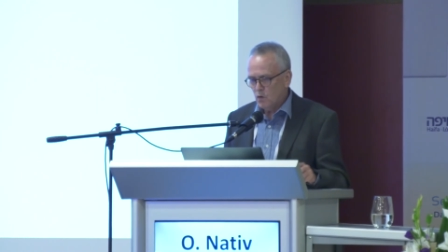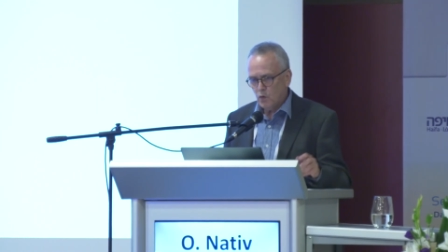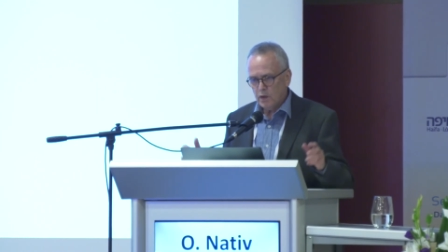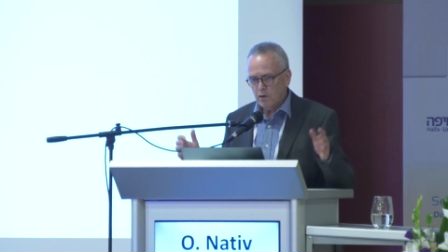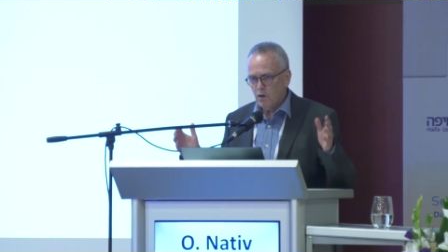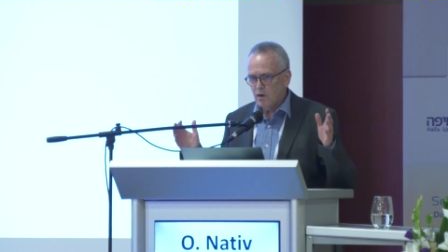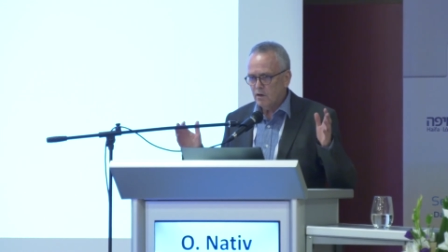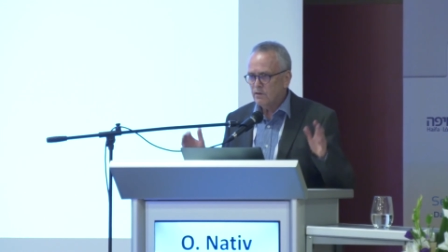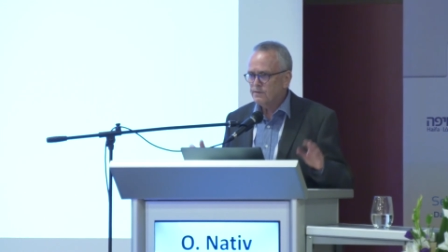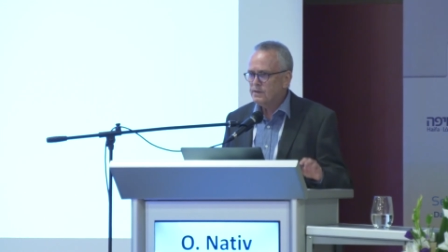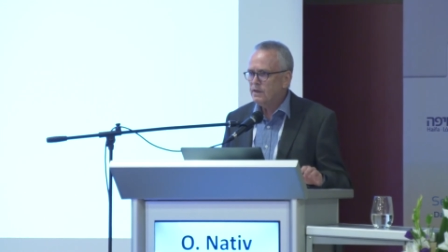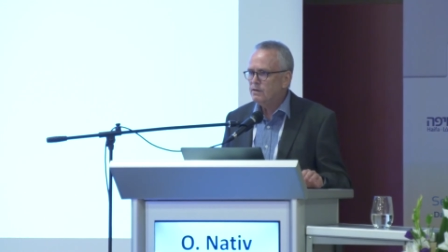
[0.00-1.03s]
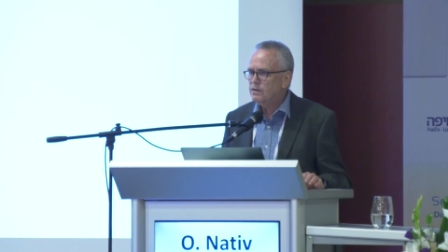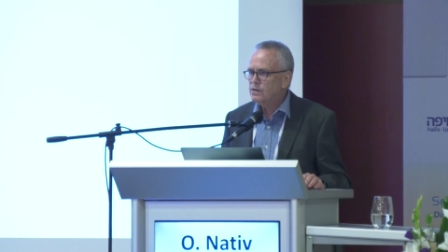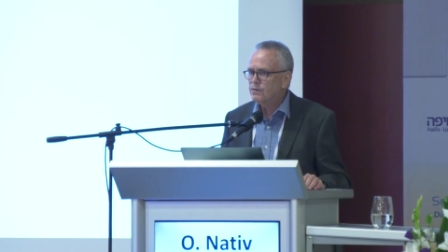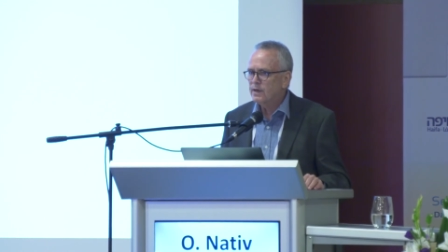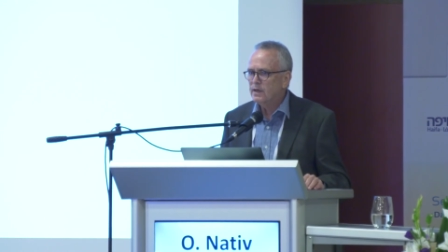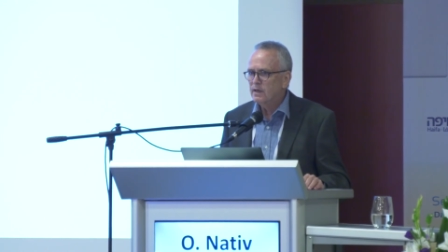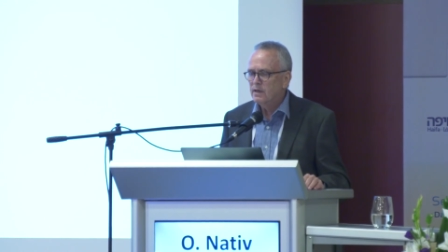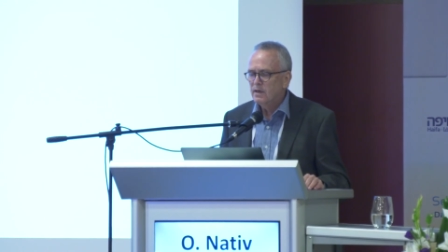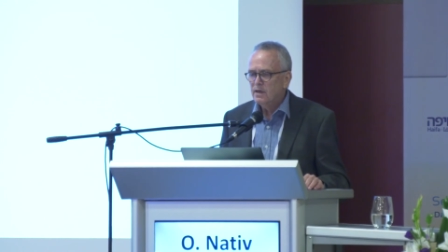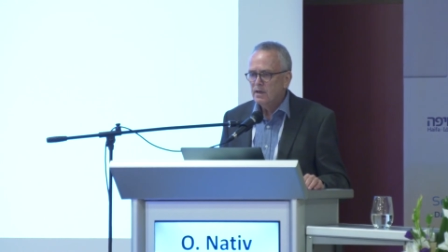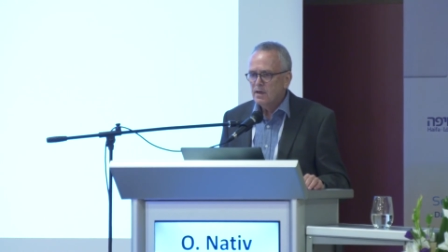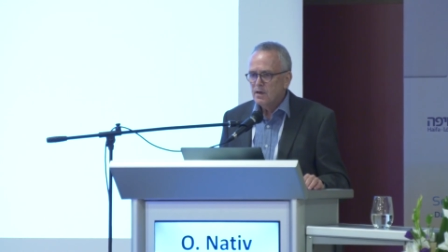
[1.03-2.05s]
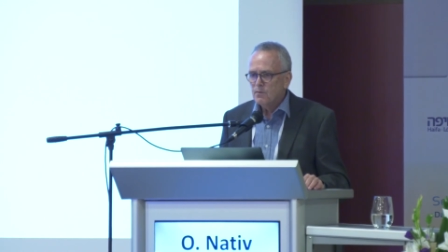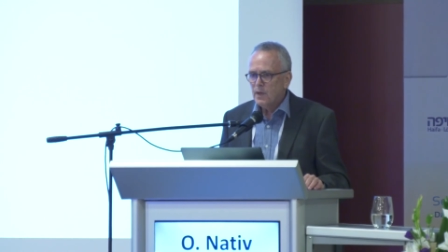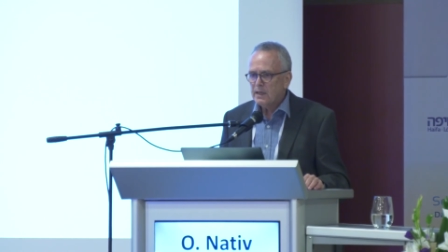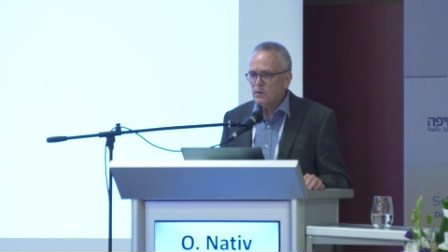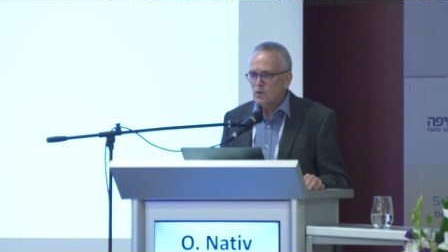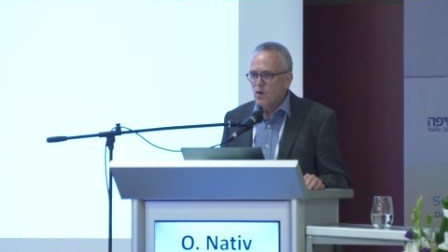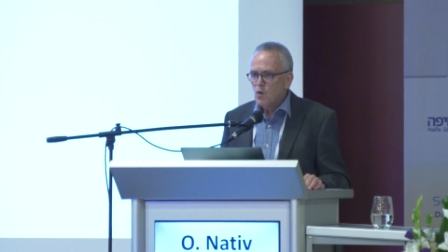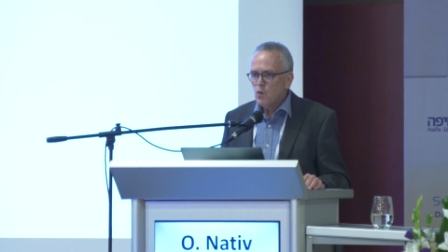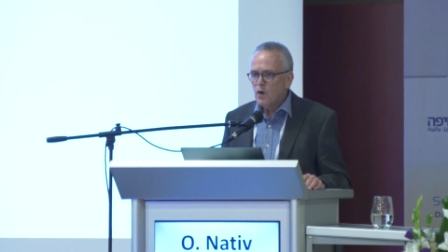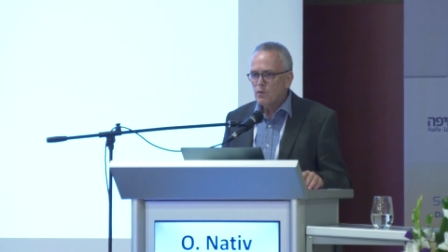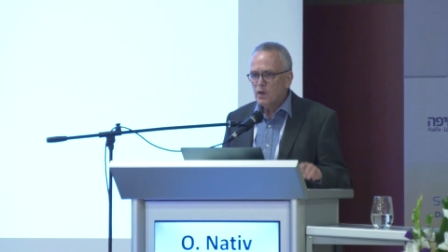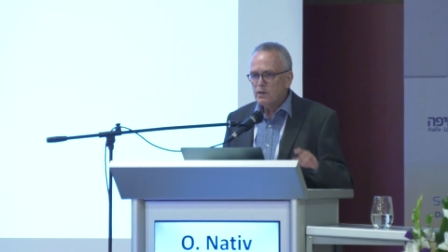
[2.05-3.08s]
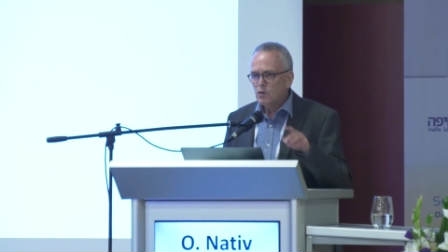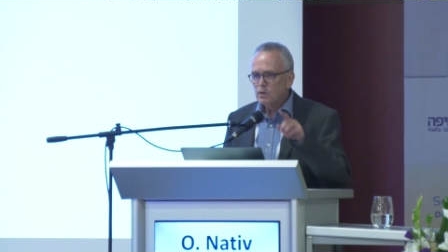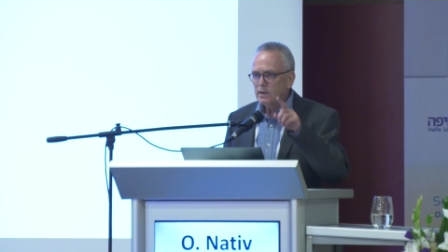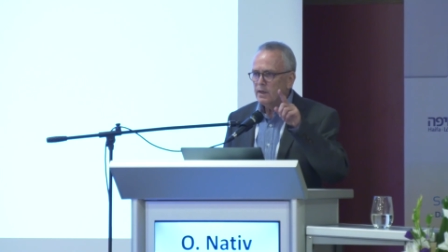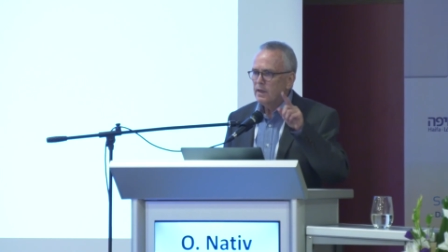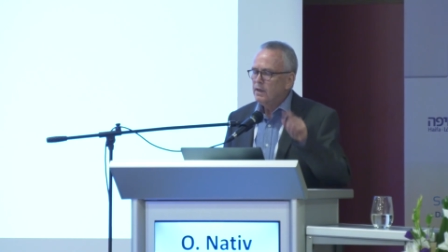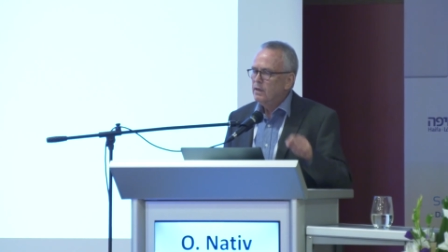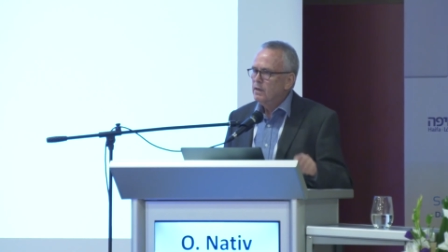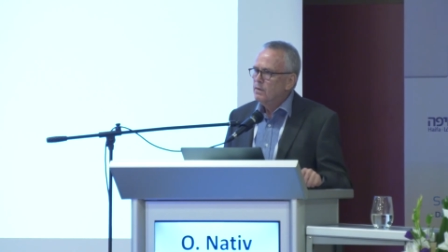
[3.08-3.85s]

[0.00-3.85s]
we do a lot of surgery, but when we do the